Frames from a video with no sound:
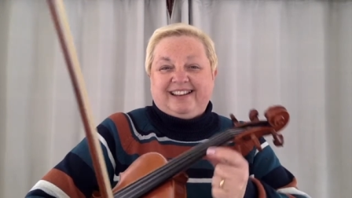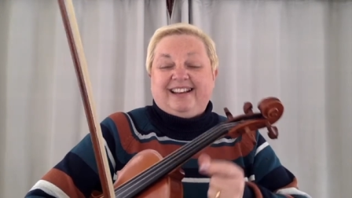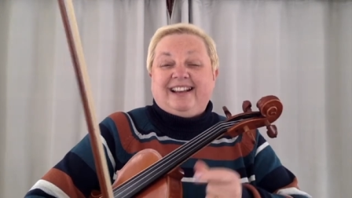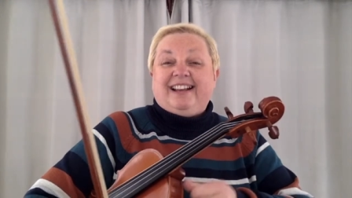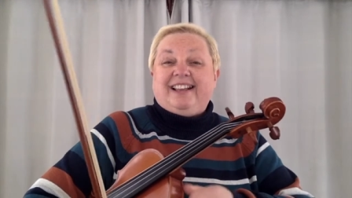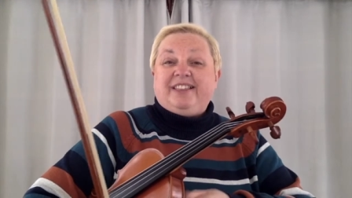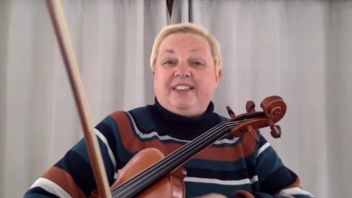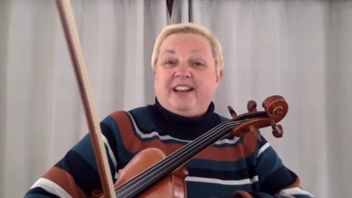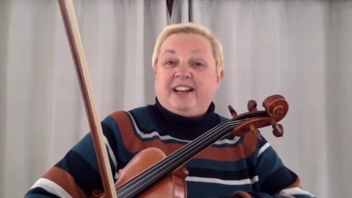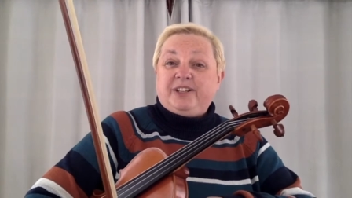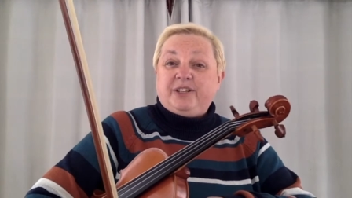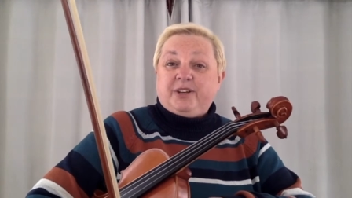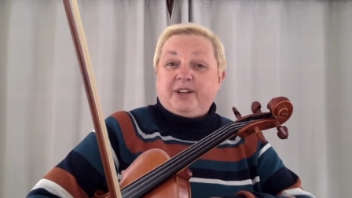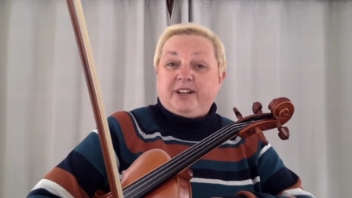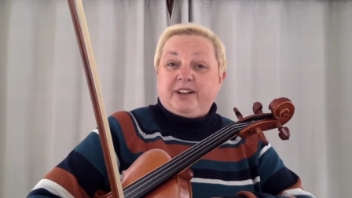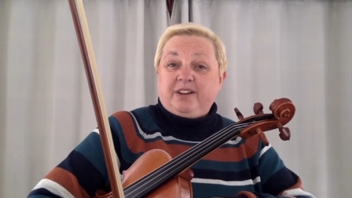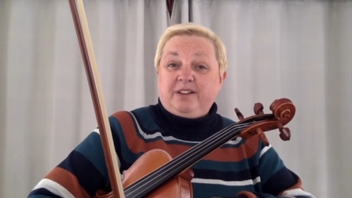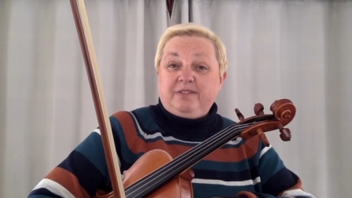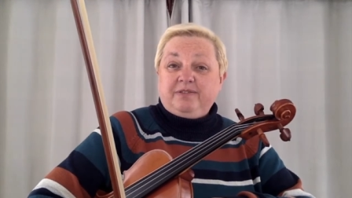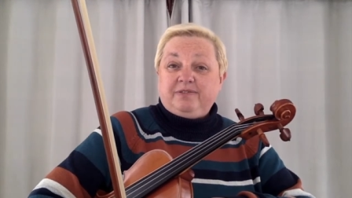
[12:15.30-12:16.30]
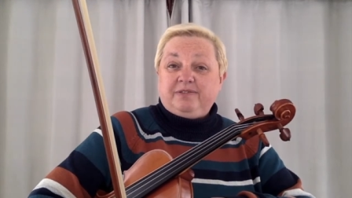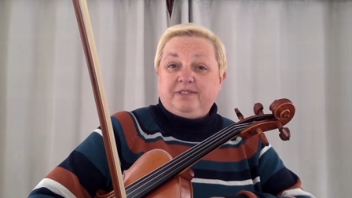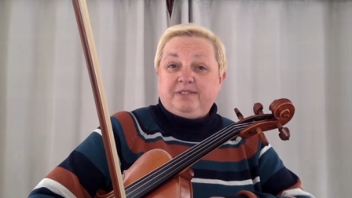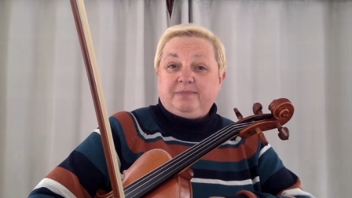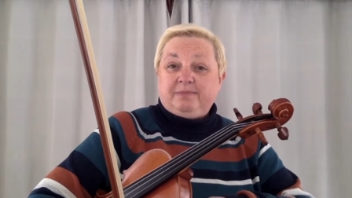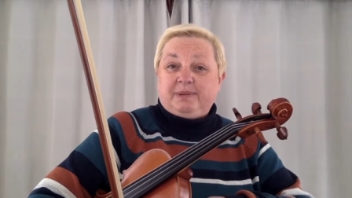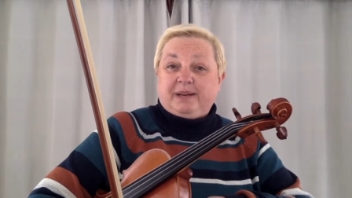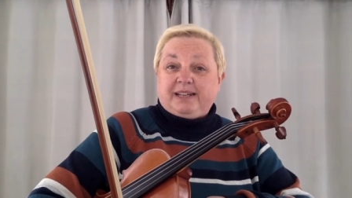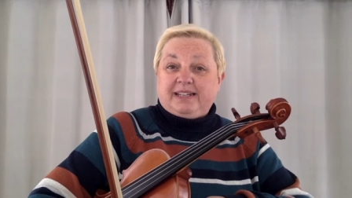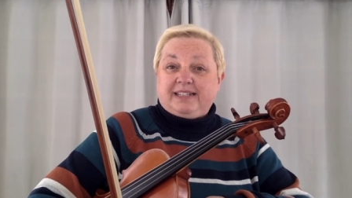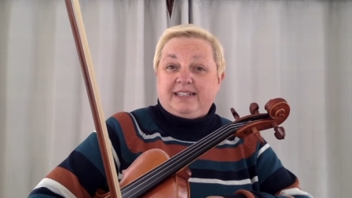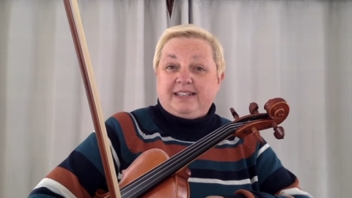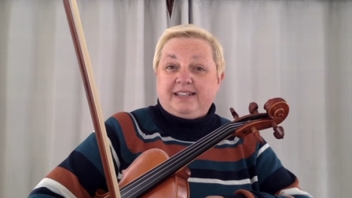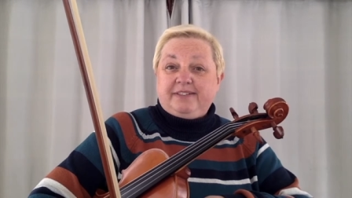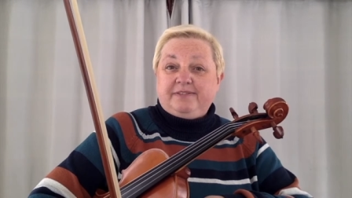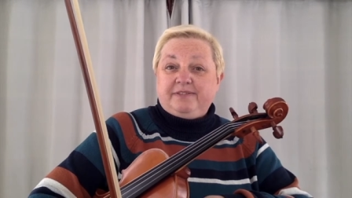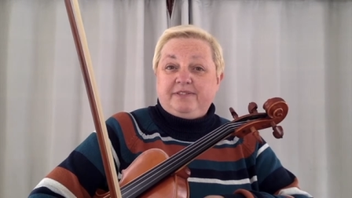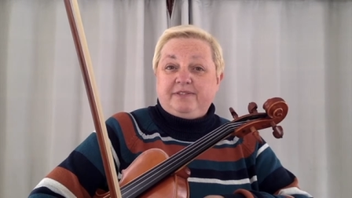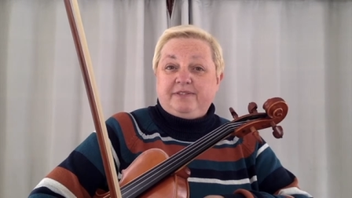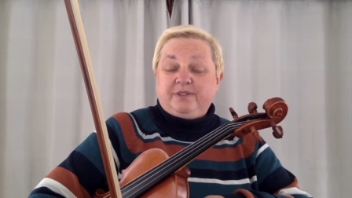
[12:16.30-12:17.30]
Then I took it off, played D
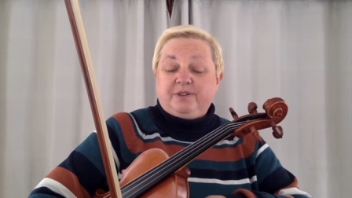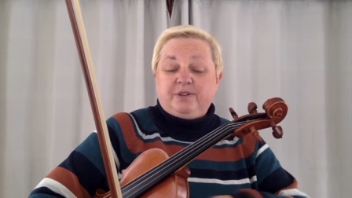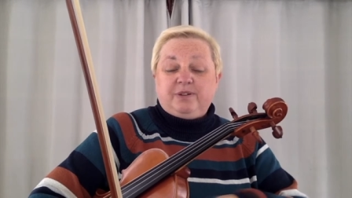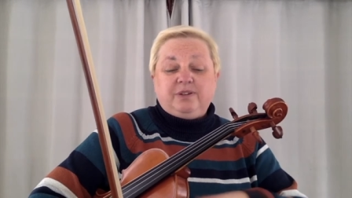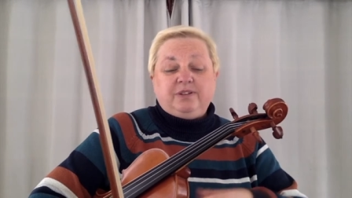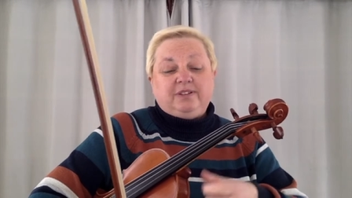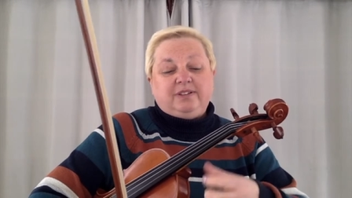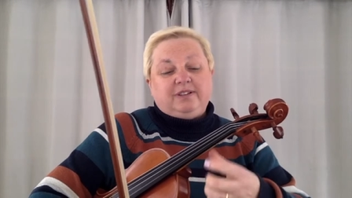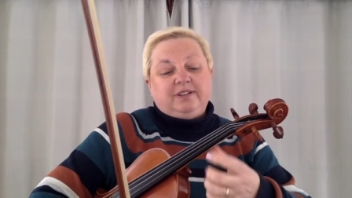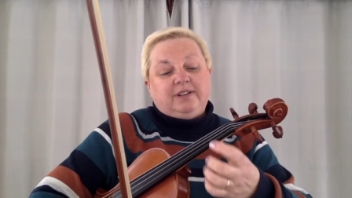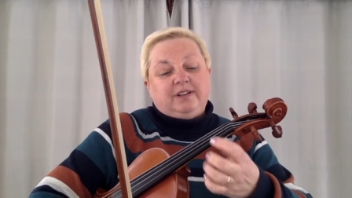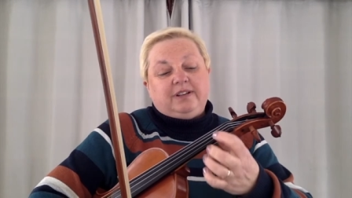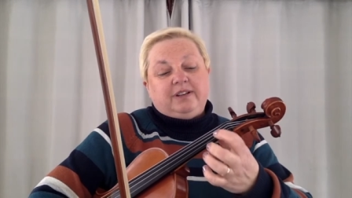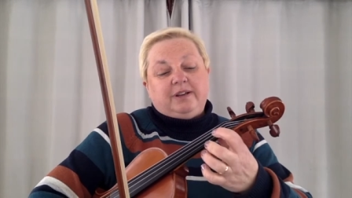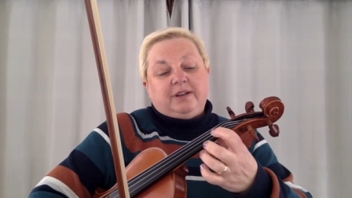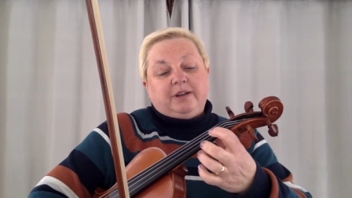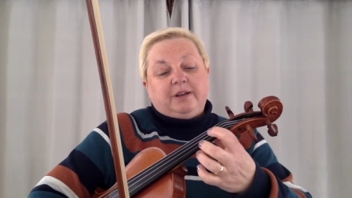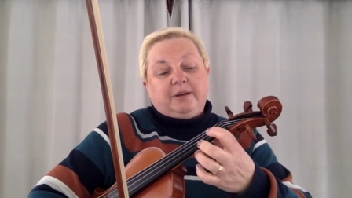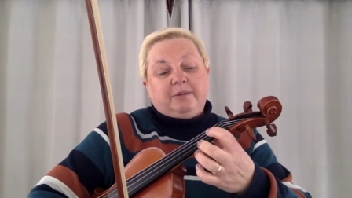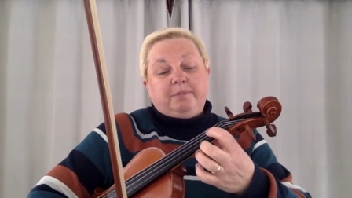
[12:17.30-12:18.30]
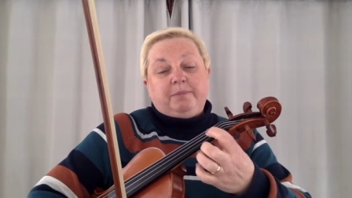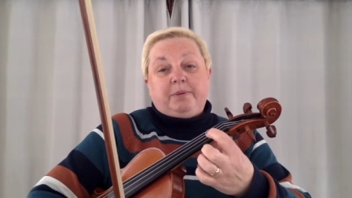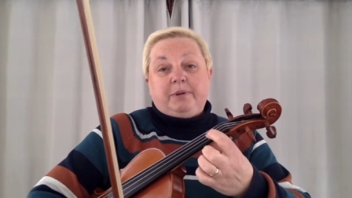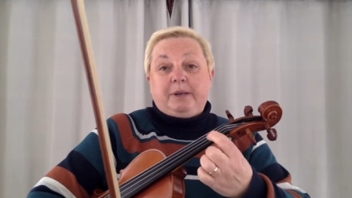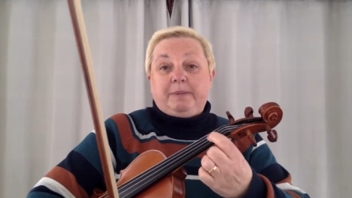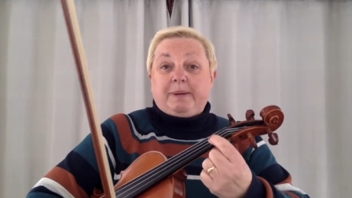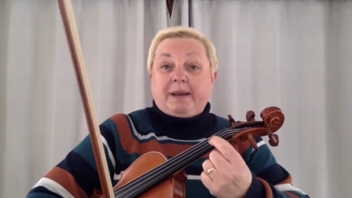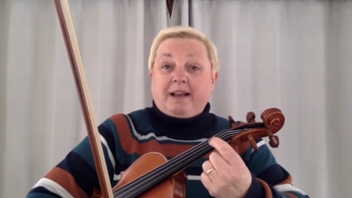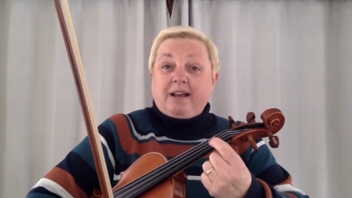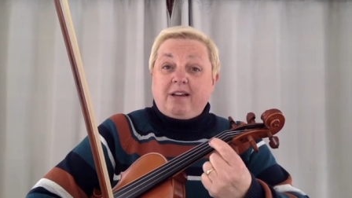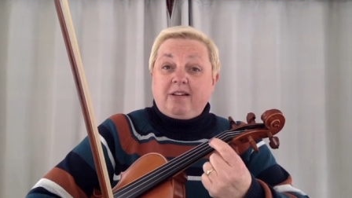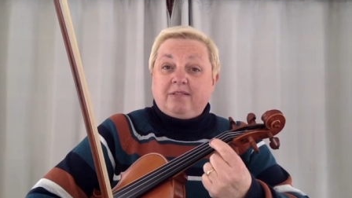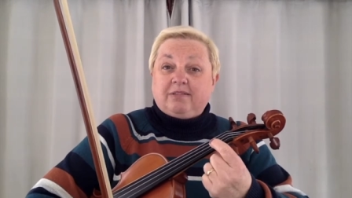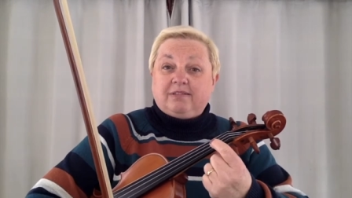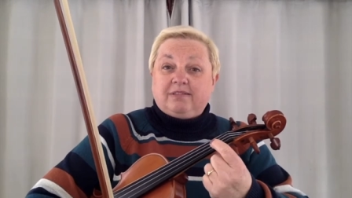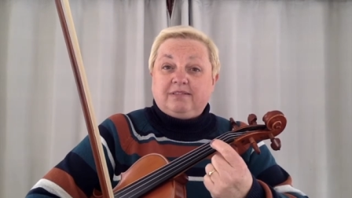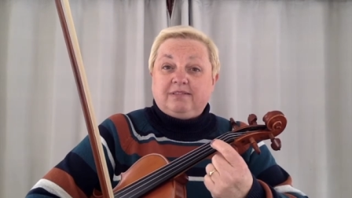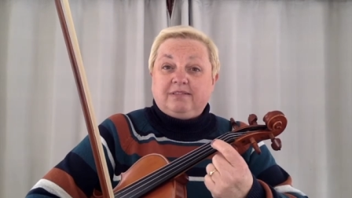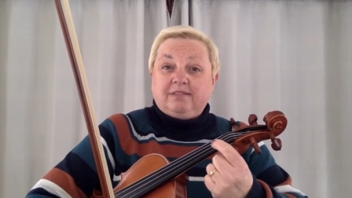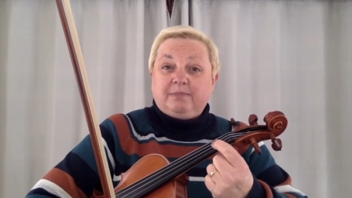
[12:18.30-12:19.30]
for 4, put it back on,
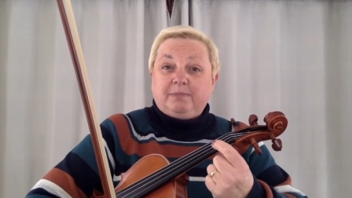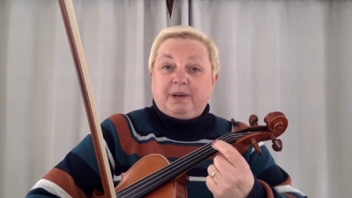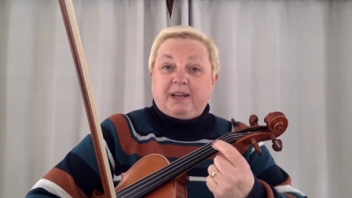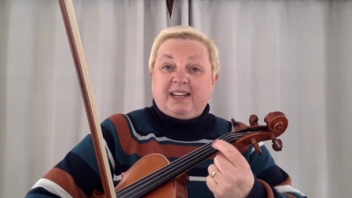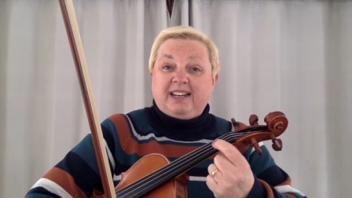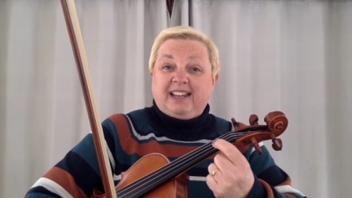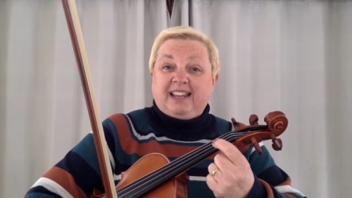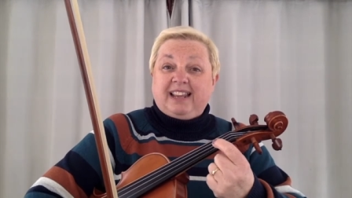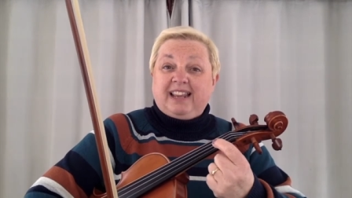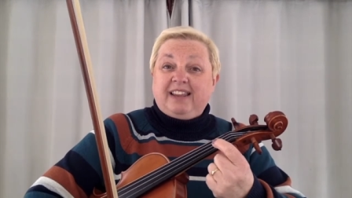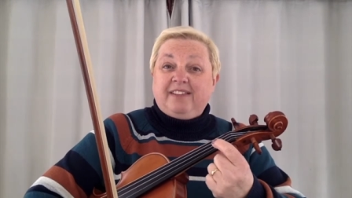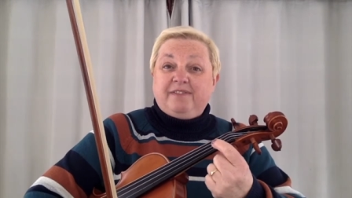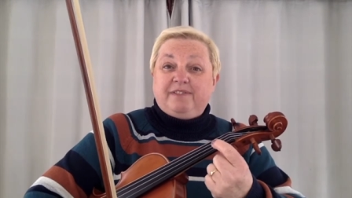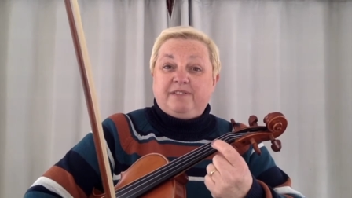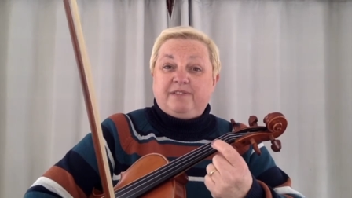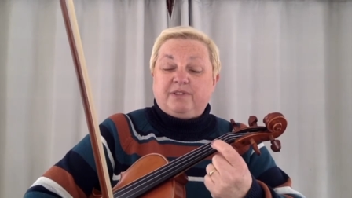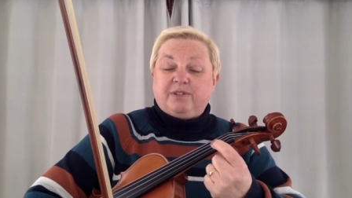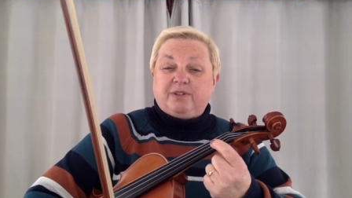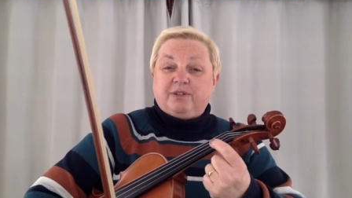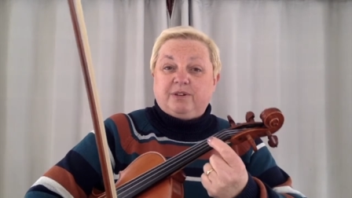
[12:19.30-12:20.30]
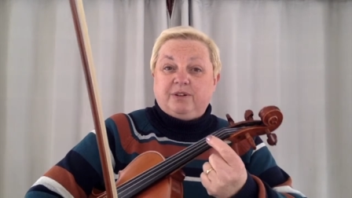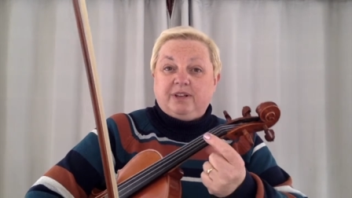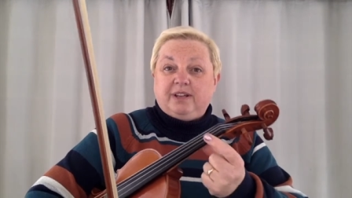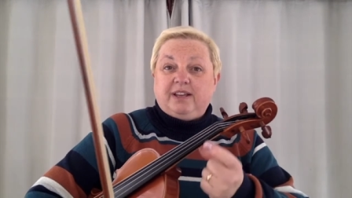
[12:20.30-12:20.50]
played E for 4.